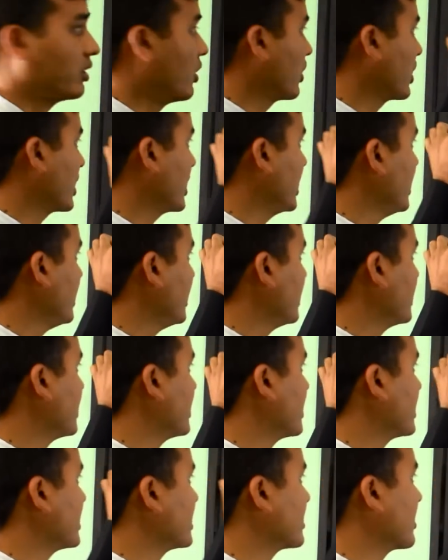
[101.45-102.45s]
Okay,
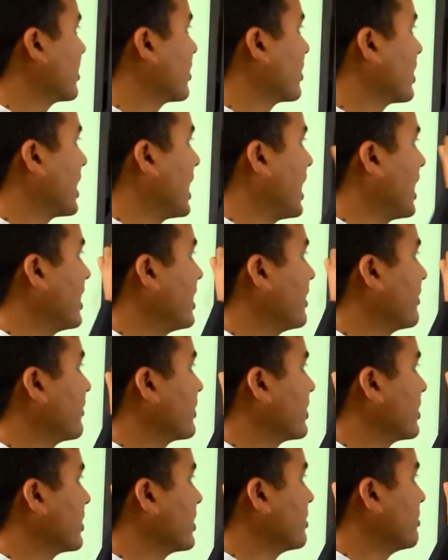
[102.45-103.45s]
here is the, I
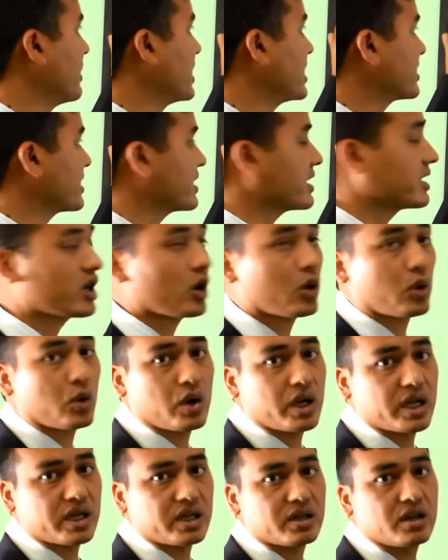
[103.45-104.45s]
have mentioned here
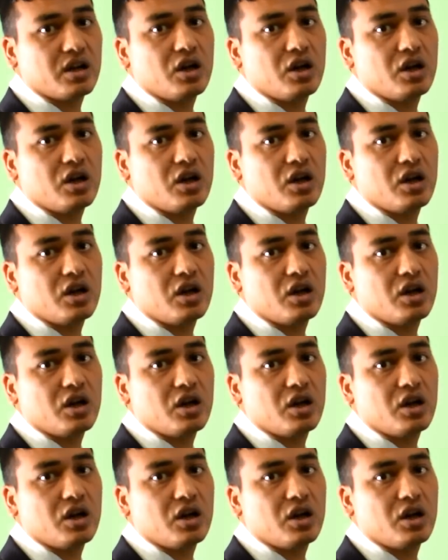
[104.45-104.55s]
red.